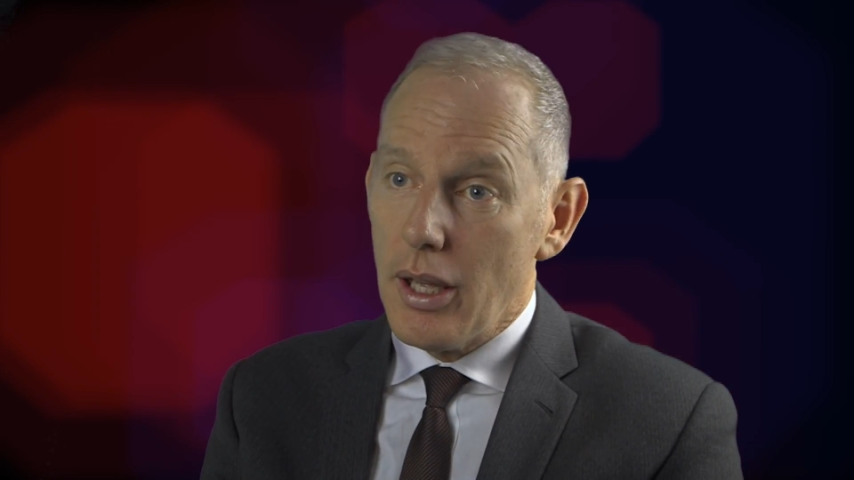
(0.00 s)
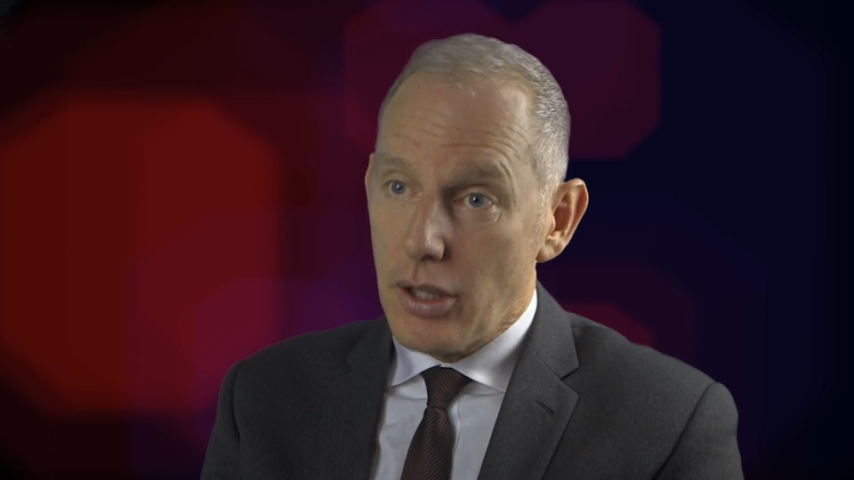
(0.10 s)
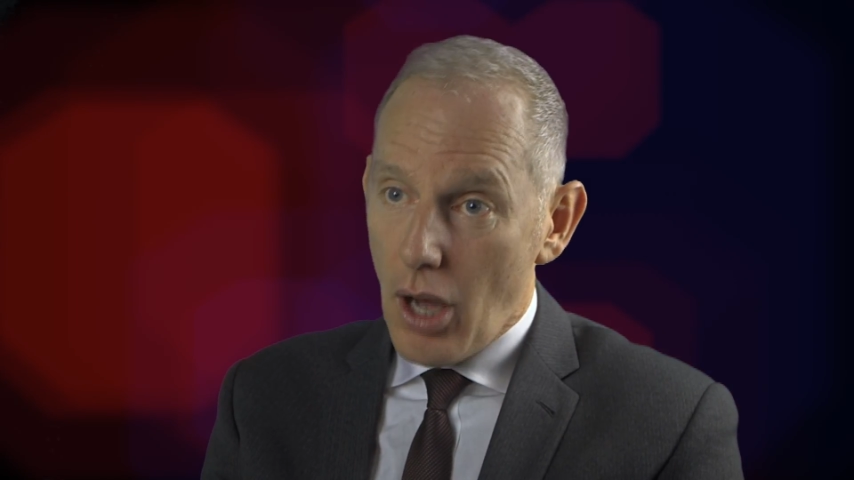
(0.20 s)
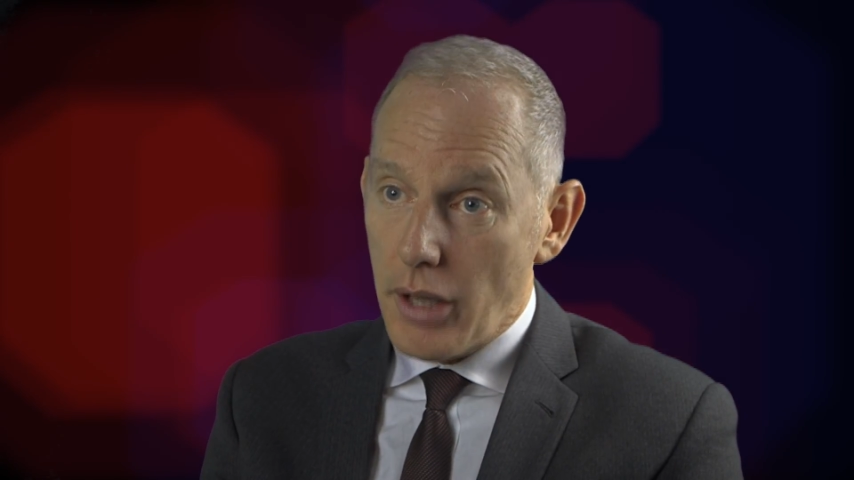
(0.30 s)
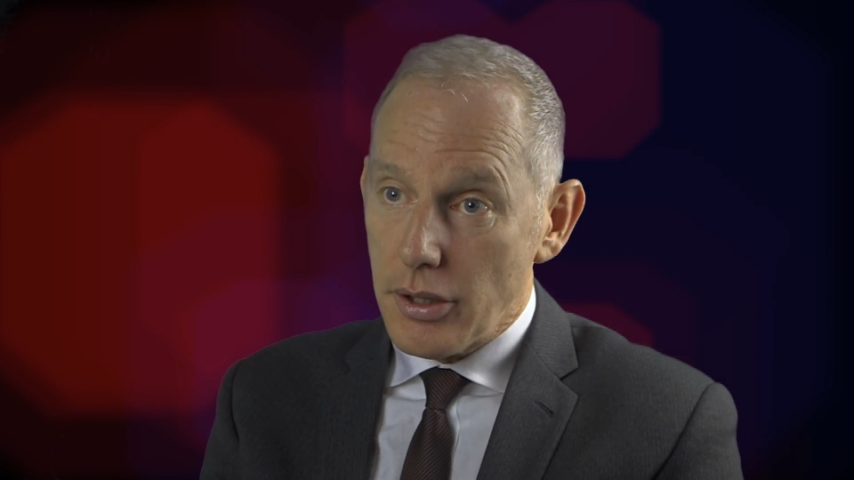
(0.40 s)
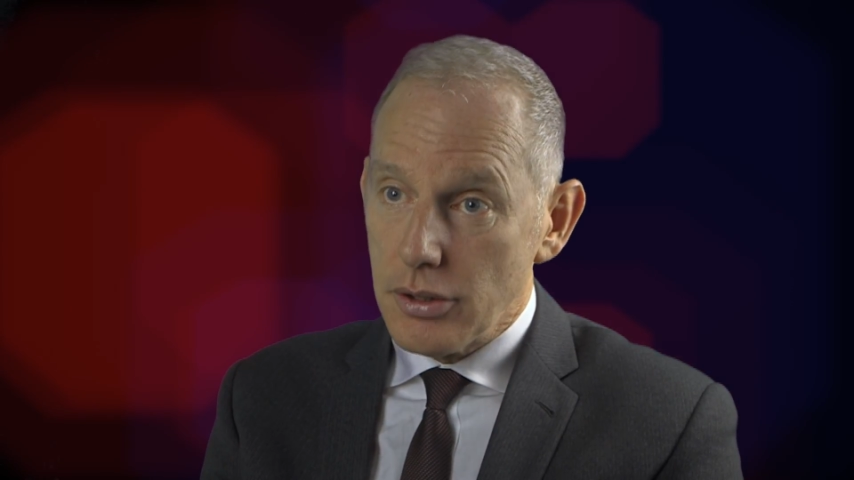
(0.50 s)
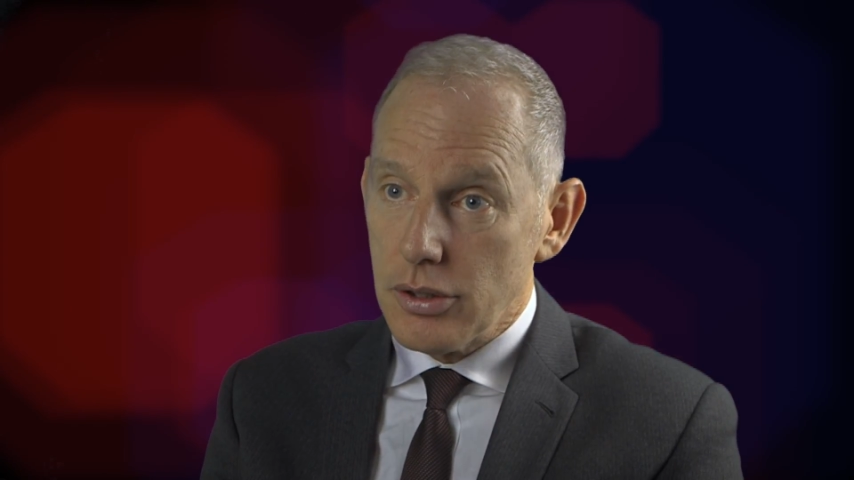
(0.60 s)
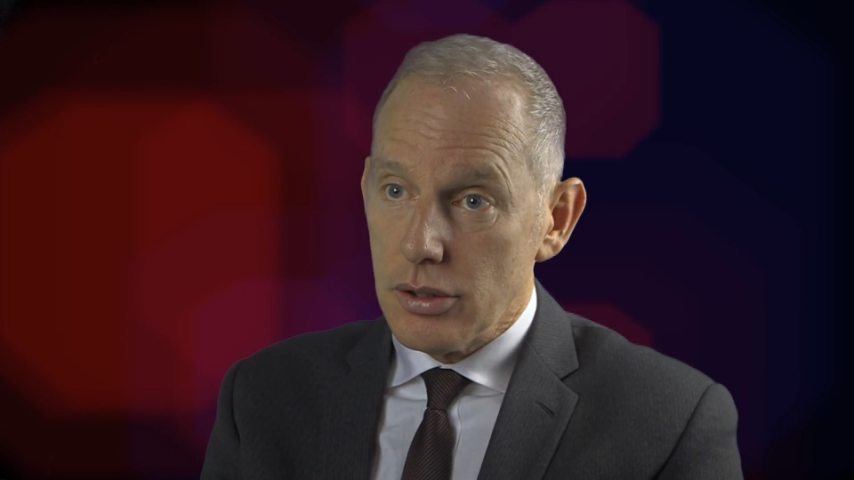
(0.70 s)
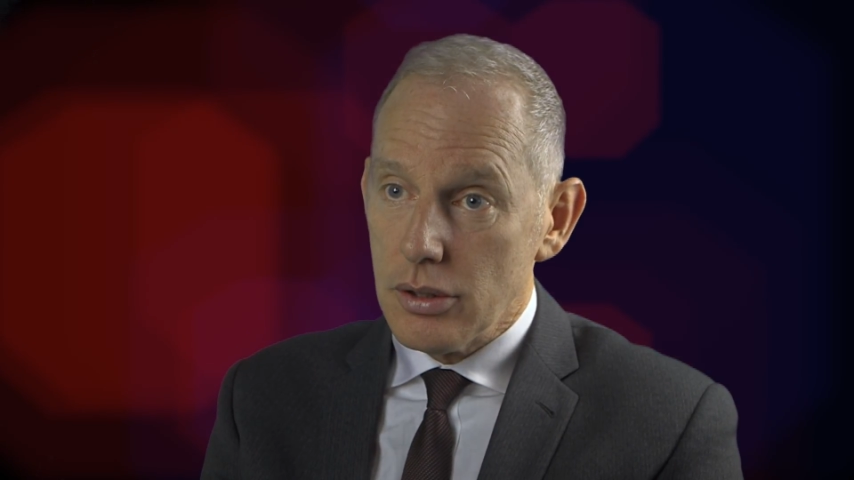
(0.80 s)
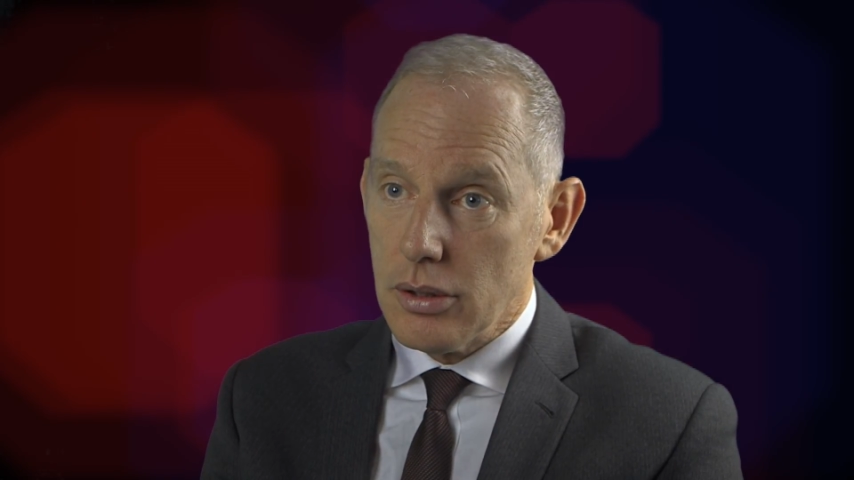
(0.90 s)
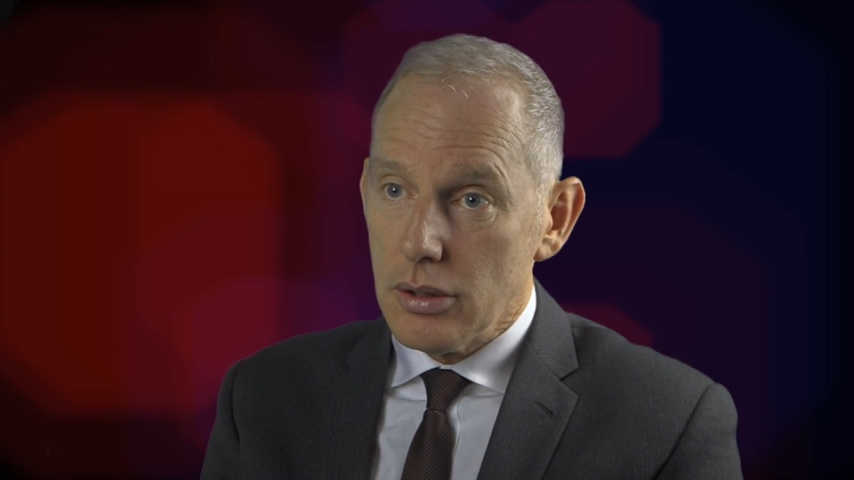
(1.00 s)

guidance,